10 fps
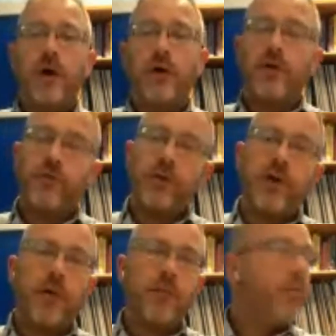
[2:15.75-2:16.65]
So, for
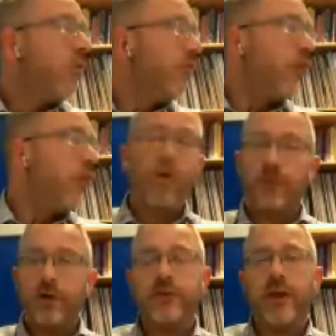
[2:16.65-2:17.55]
example, 4 of
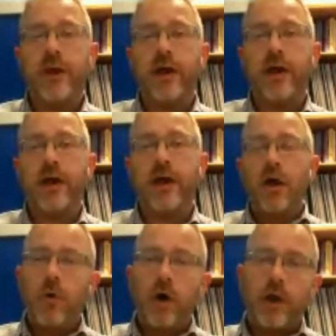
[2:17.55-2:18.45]
us here are
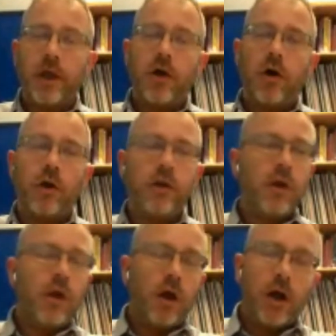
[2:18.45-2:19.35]
working on
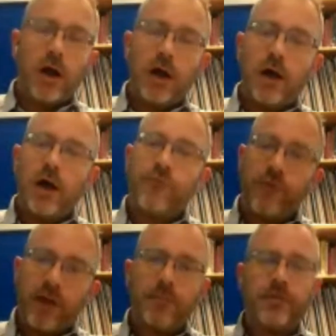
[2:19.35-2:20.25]
a
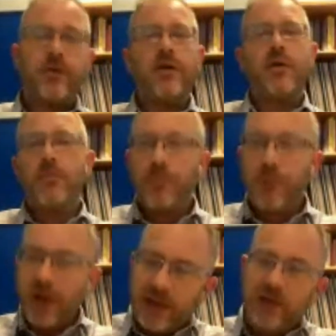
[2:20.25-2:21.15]
flipped,
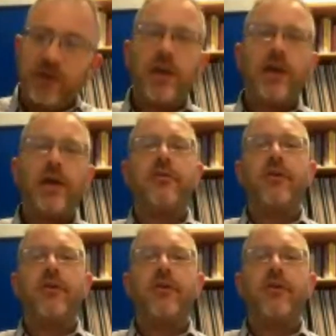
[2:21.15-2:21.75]
blended,